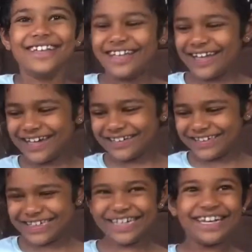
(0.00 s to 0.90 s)
I
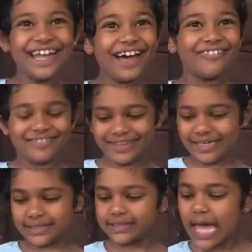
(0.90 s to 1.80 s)
really love
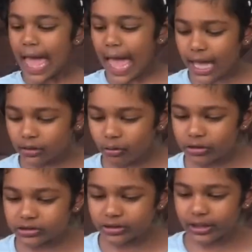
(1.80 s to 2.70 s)
this. And
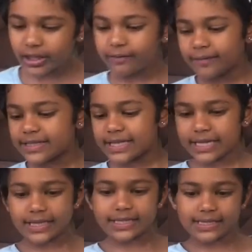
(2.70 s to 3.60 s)
also, if you see
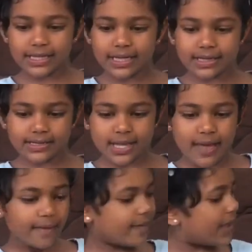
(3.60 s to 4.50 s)
in the stickers,
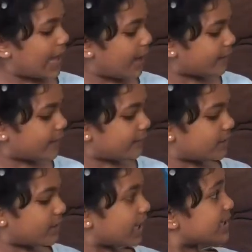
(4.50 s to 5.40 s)
they have
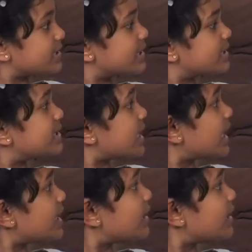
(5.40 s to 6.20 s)
given like 16